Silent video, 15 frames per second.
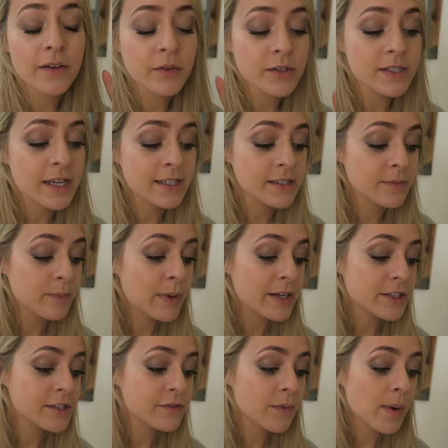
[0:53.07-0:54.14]
I've got to take some
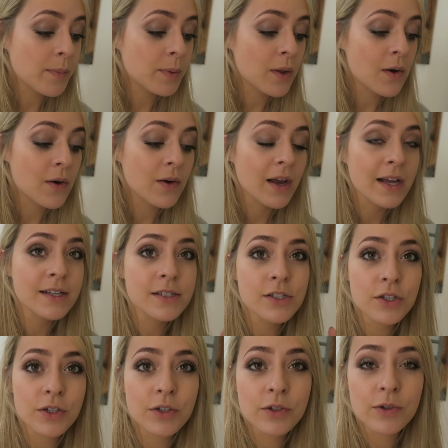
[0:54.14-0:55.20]
pictures for my blog and
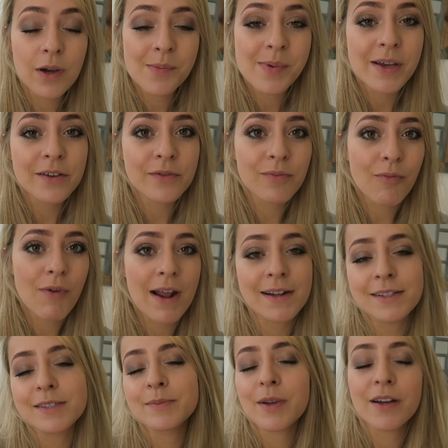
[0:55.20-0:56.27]
do a bit of
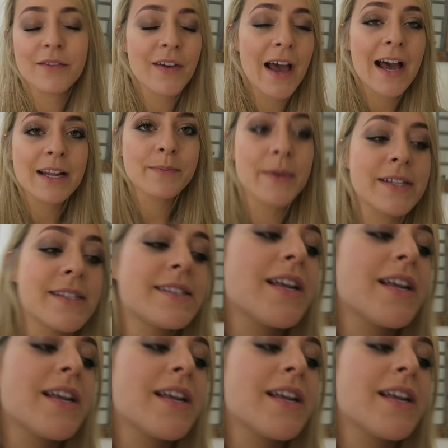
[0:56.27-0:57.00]
random kind of admin